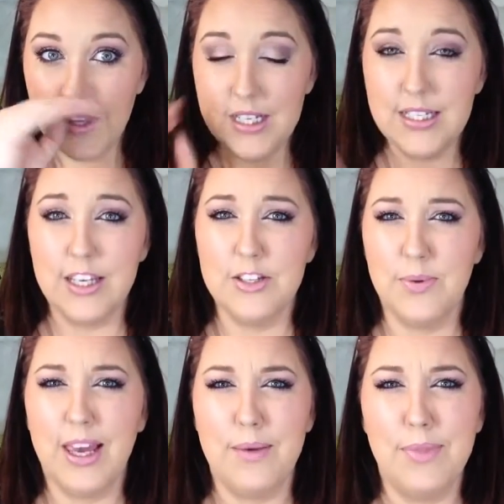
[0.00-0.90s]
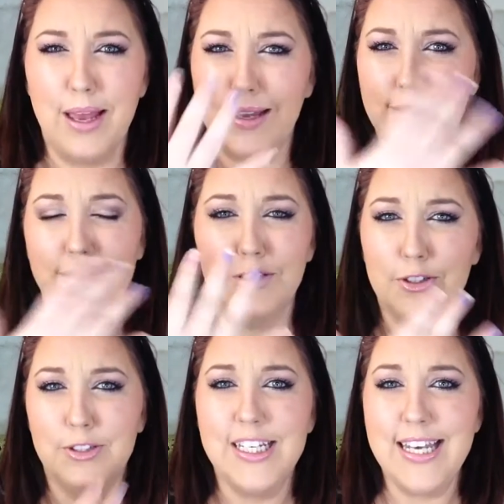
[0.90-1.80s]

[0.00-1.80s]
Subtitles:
Excuse me, I'm like a little